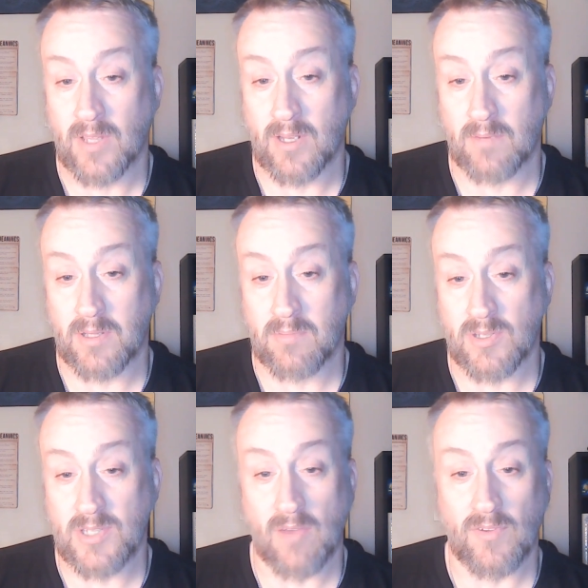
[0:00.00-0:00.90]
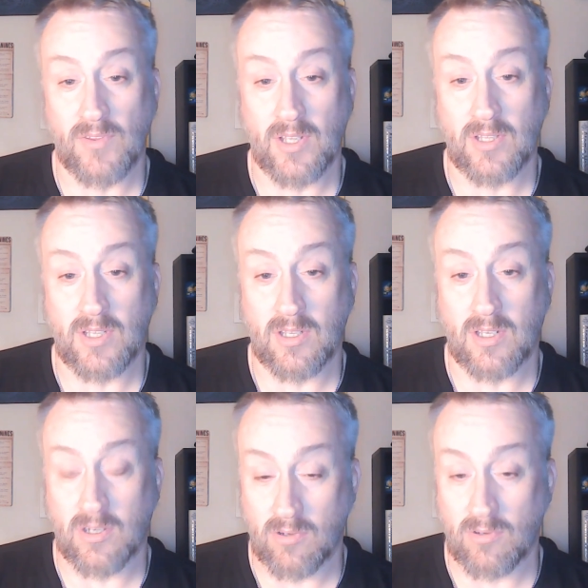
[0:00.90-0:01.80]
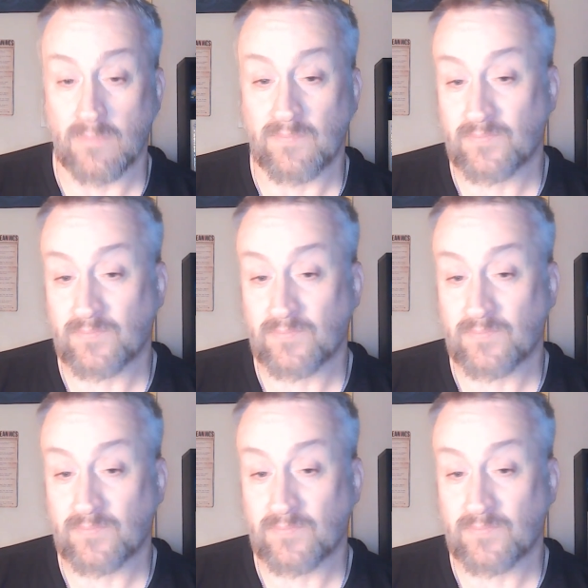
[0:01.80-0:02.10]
It'll be the most helpful thing that you can do.